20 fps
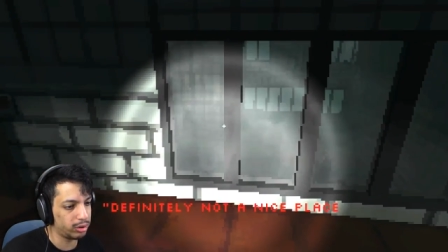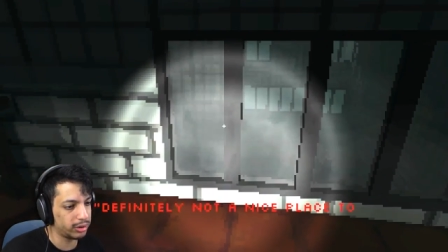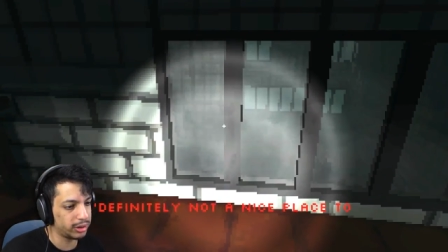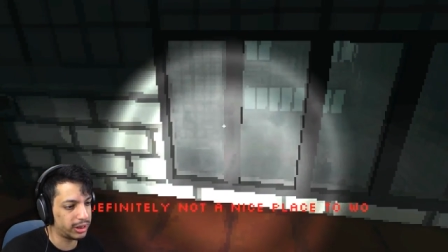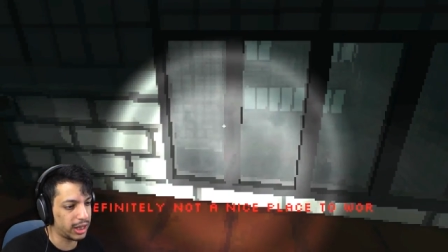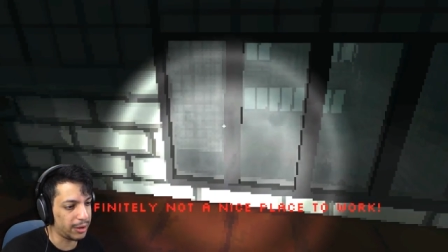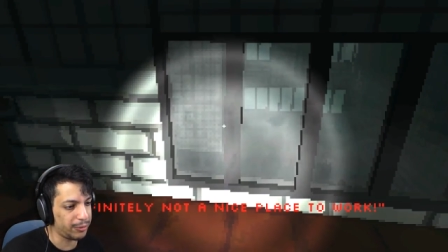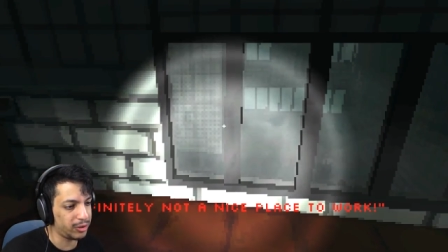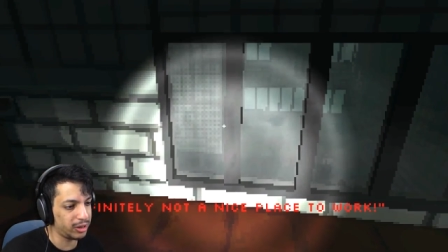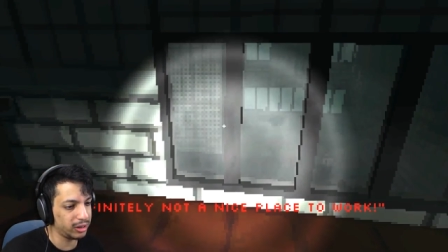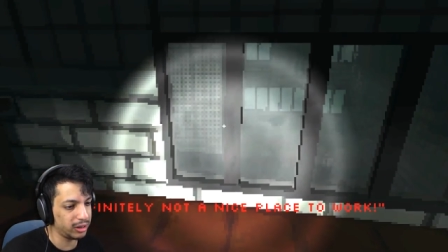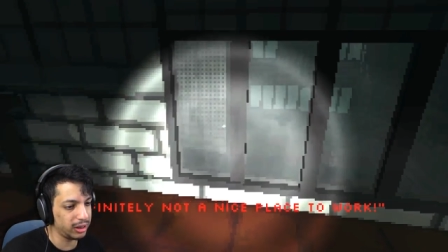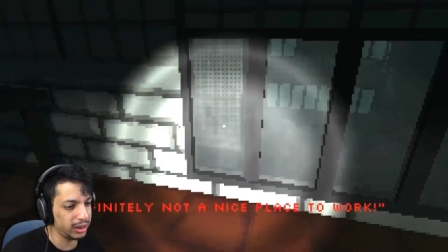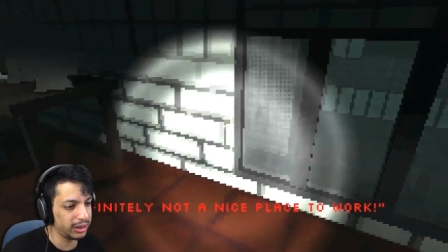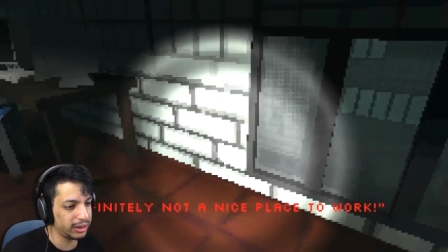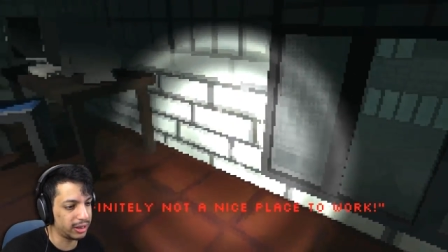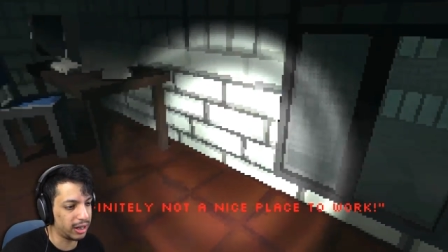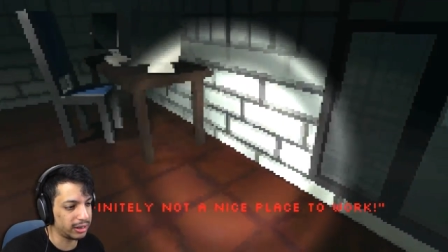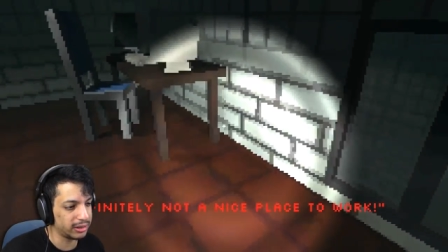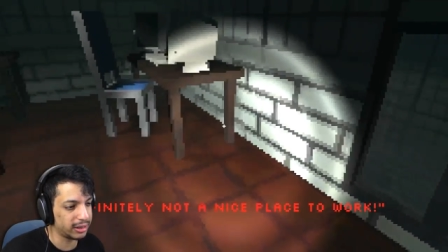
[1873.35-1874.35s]
Definitely
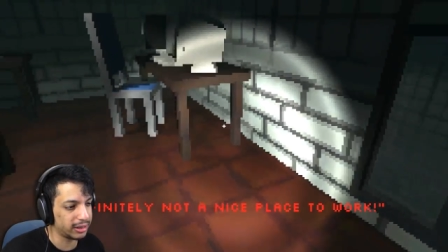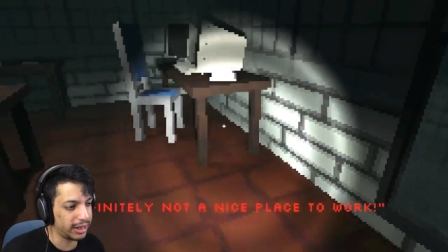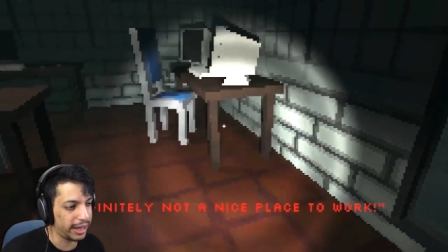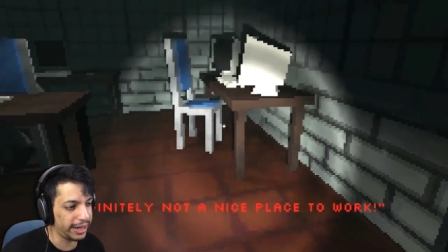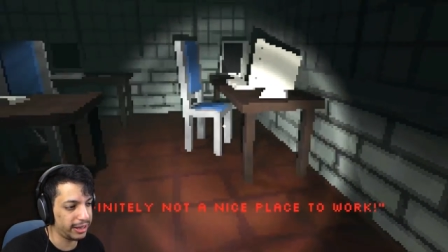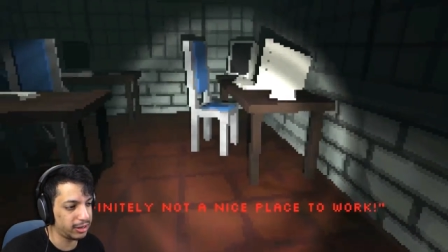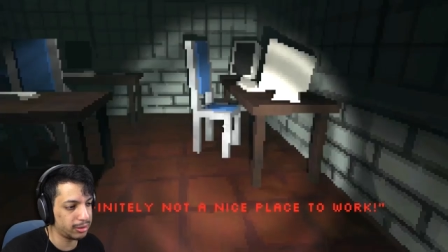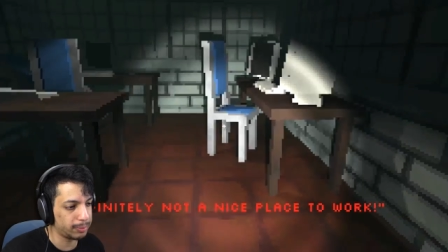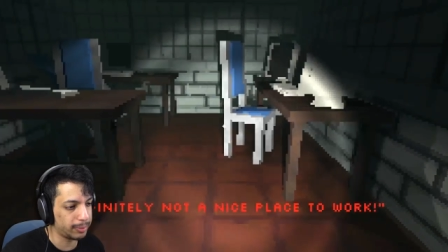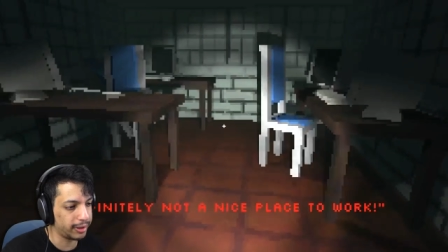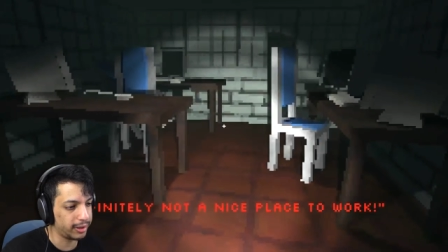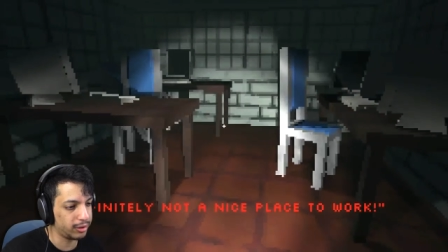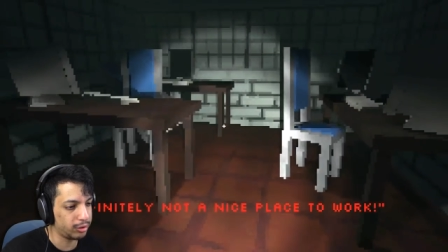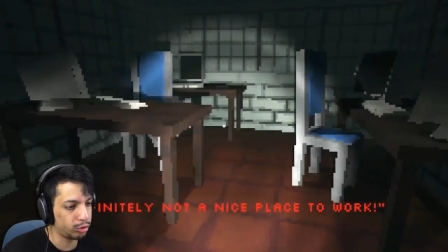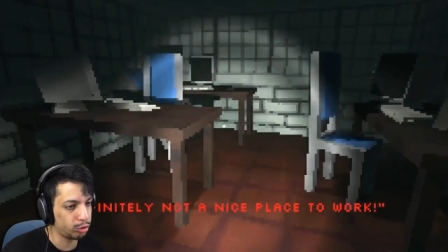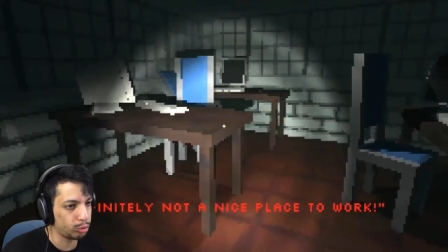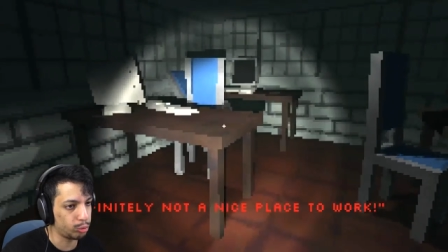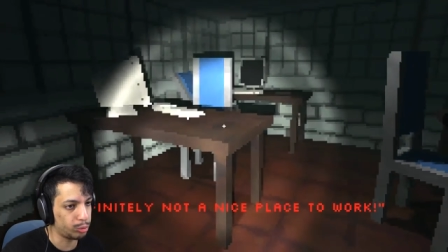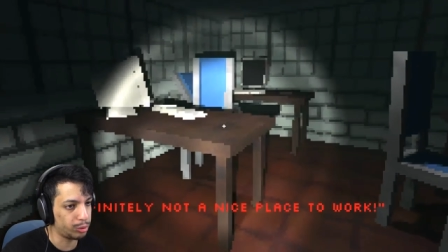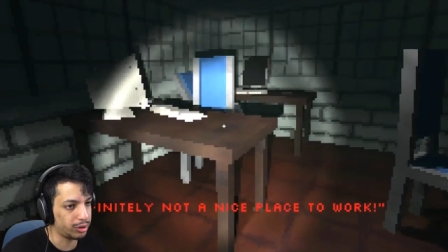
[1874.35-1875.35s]
not a nice place
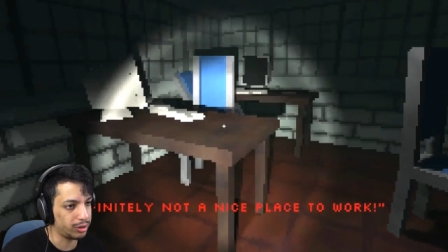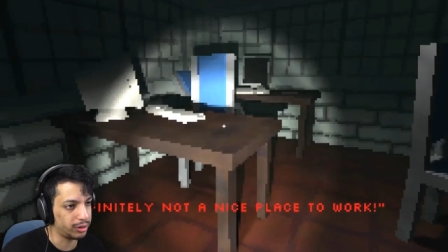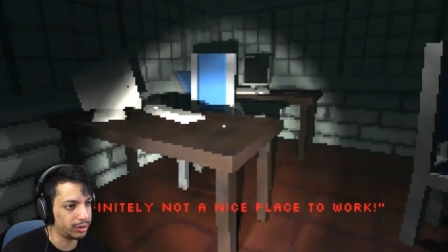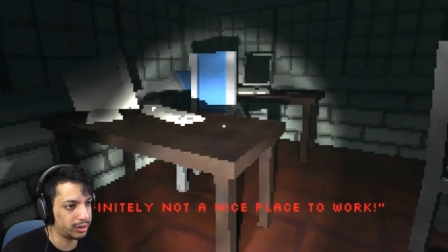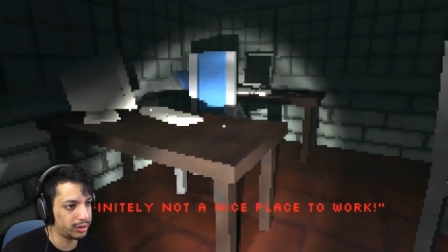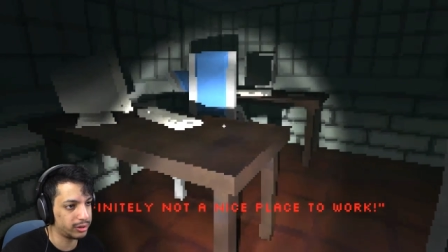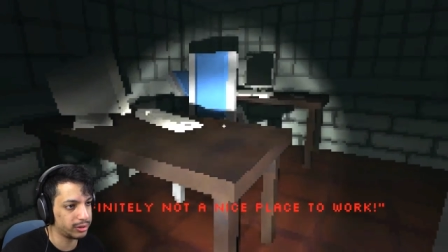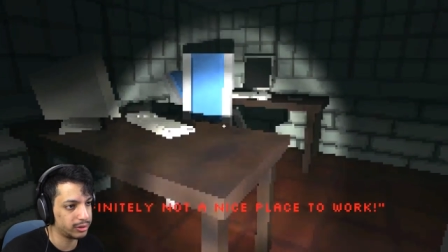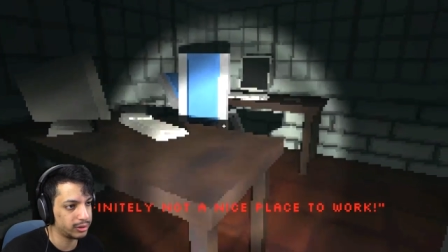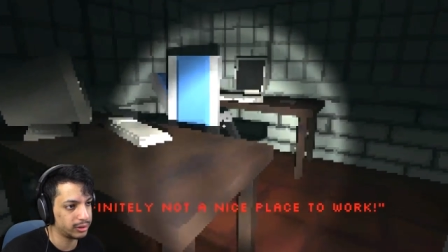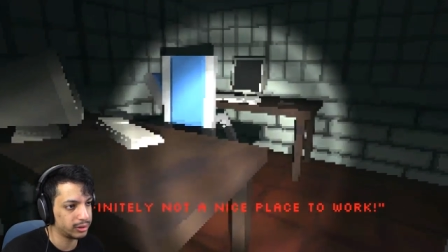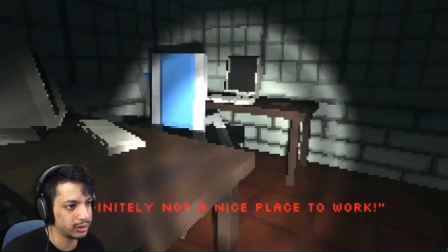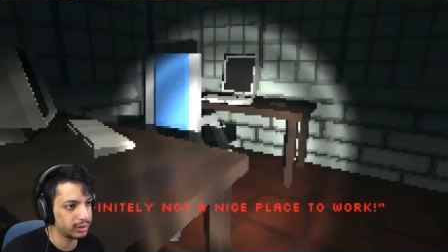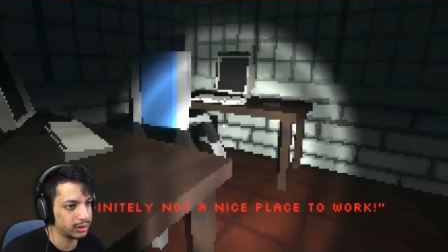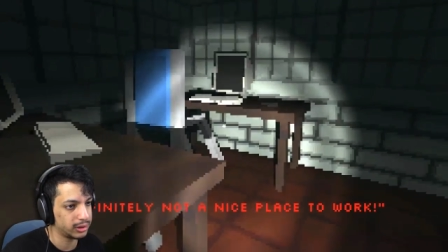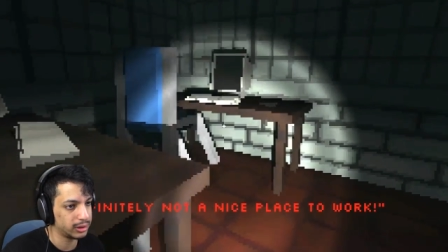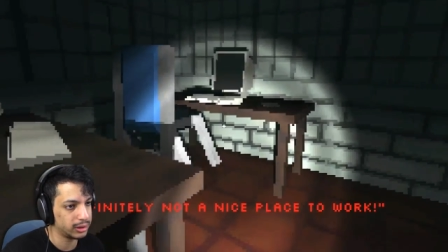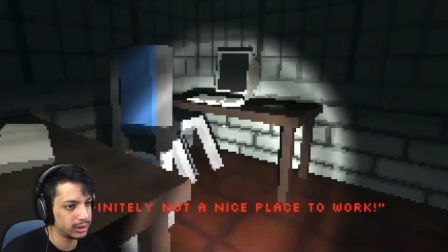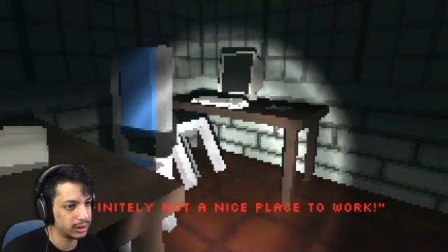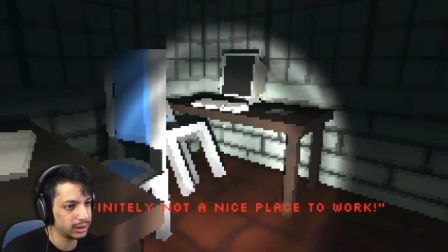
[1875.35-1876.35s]
to work.
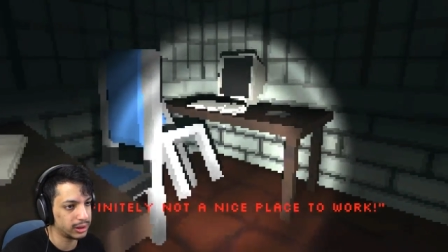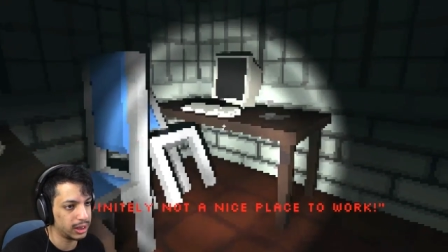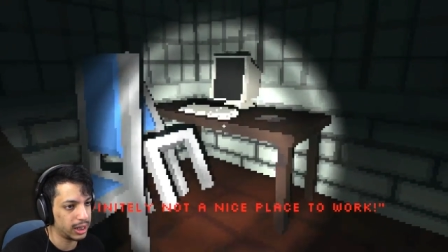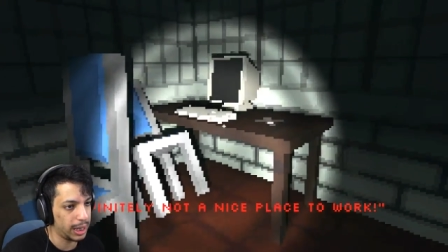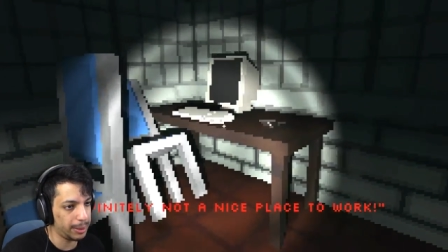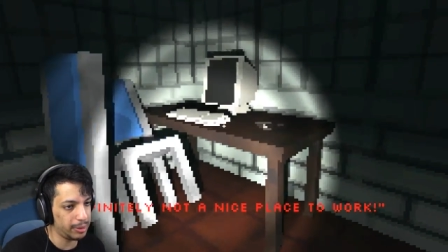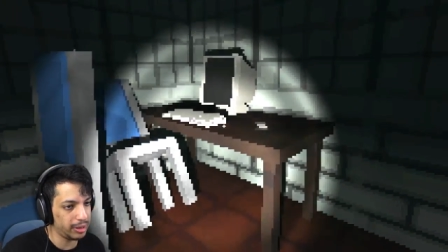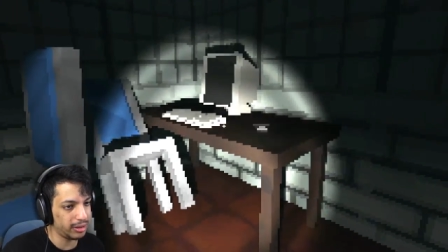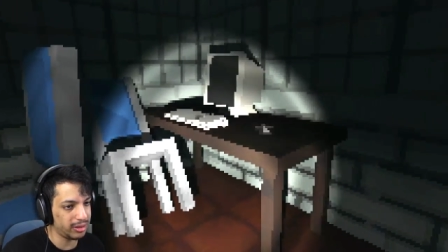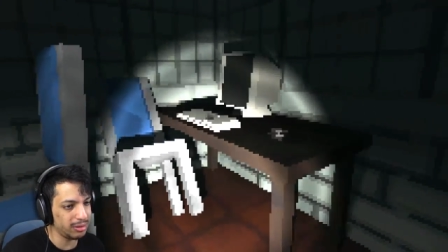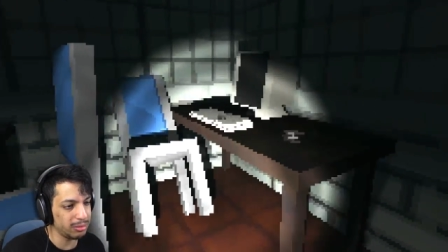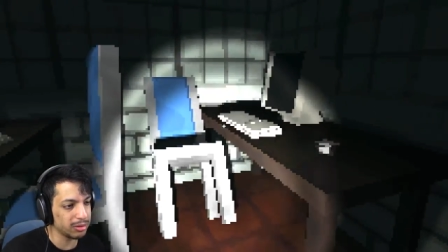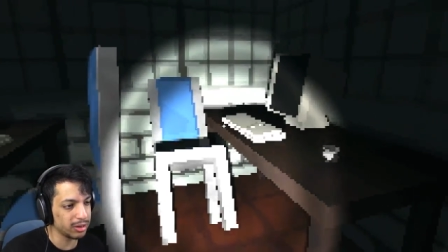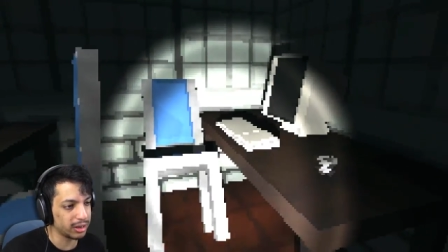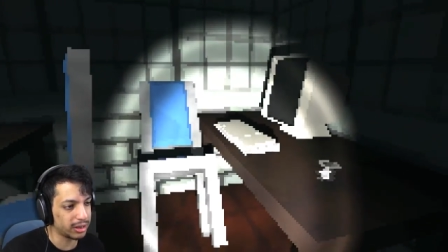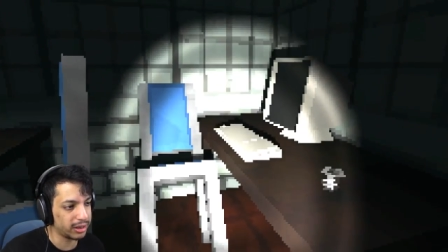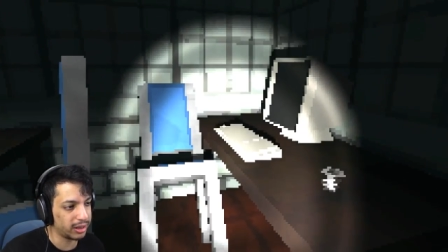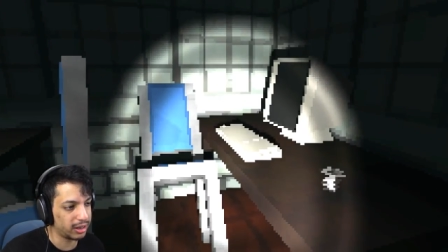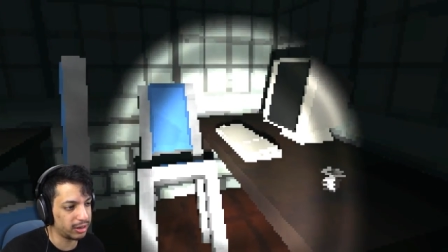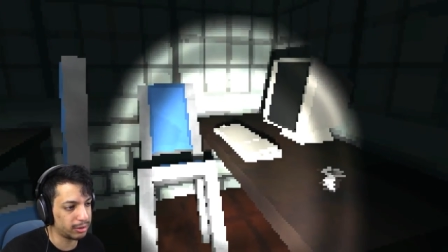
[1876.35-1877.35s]
I mean, it seems
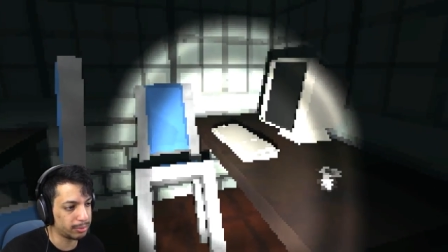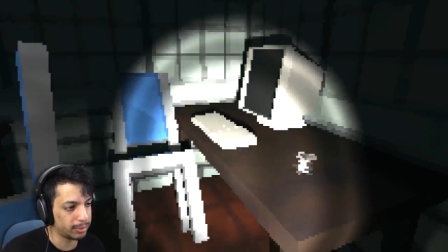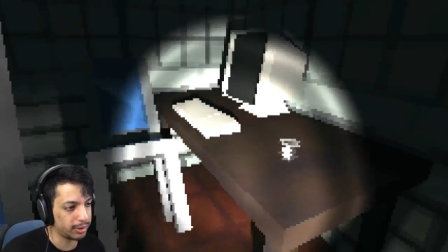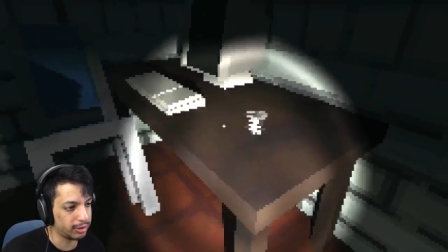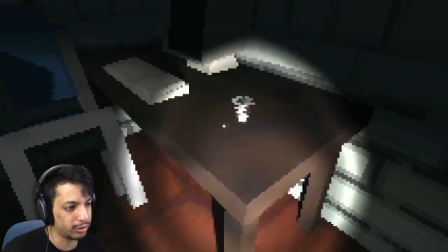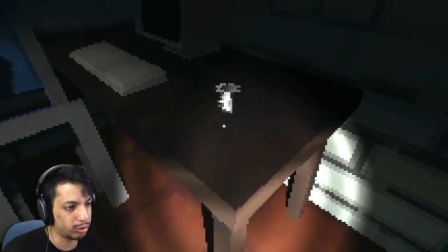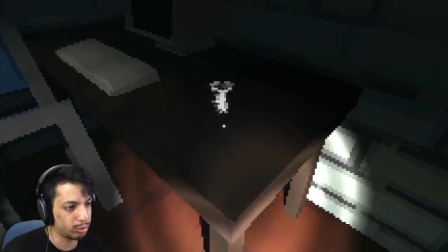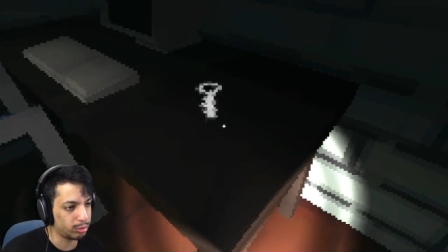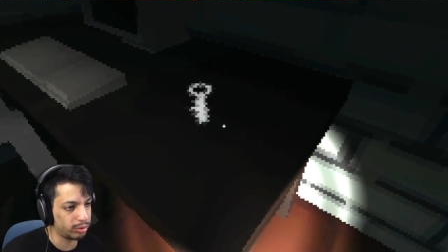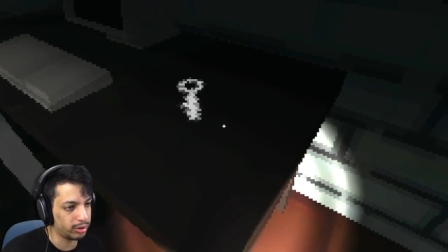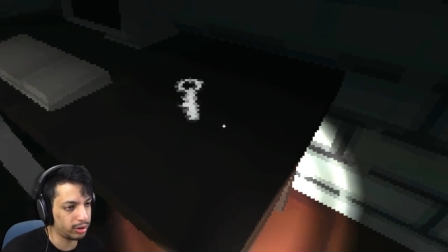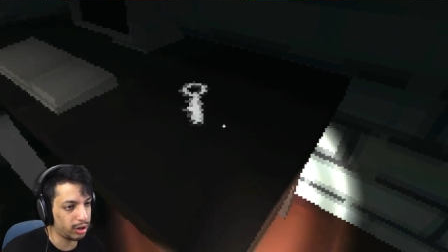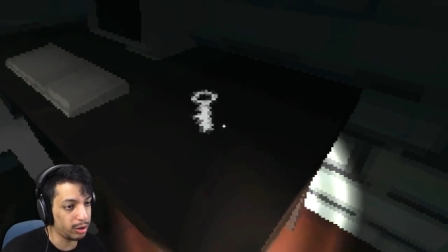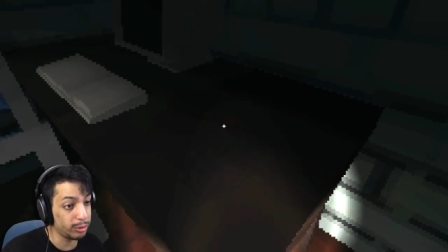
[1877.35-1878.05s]
like a nice place to work.